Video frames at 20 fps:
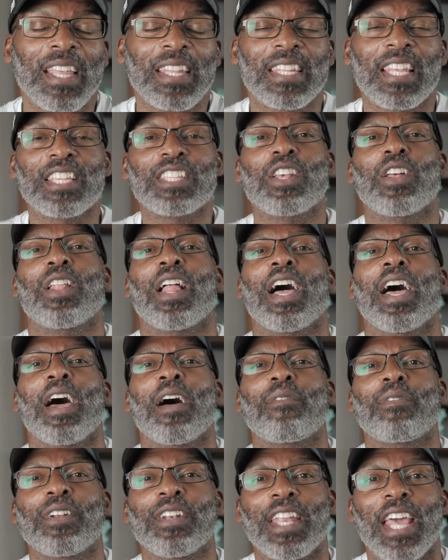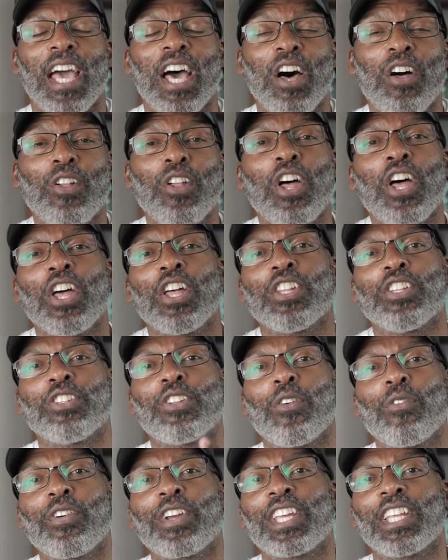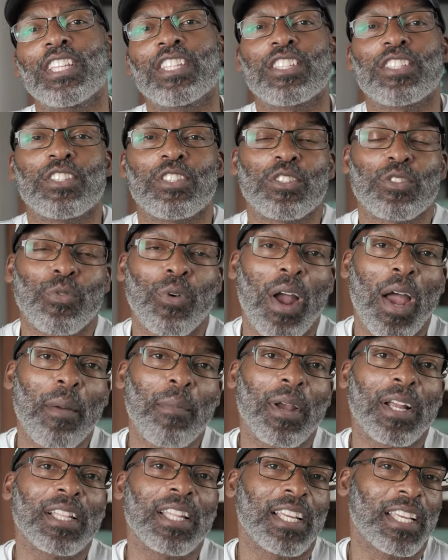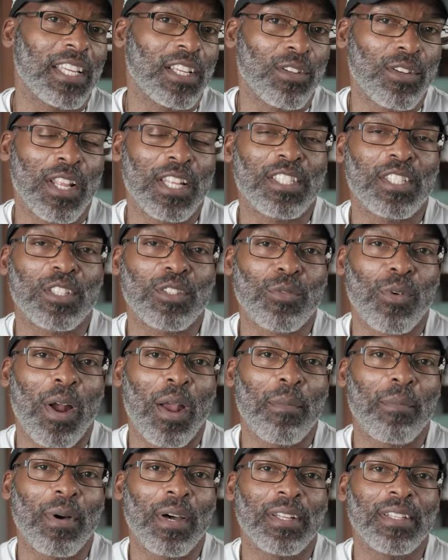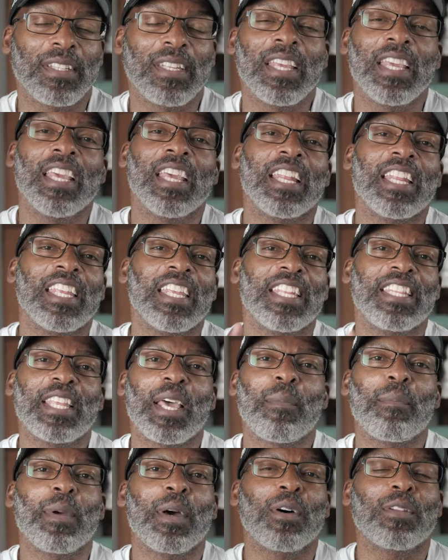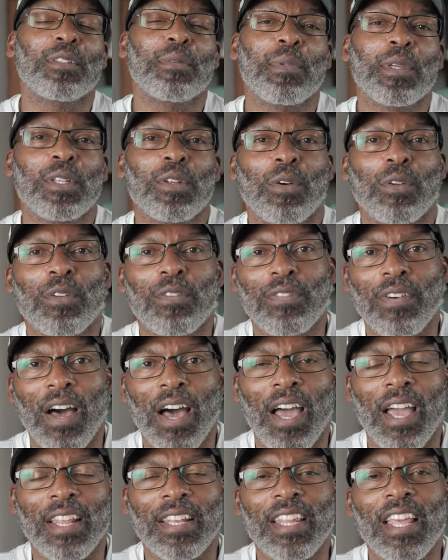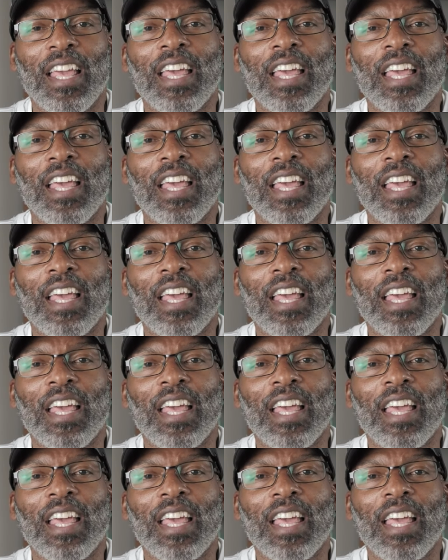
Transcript: That's all I have for now. Don't forget to subscribe by clicking on that subscribe button and hit that bell to be notified.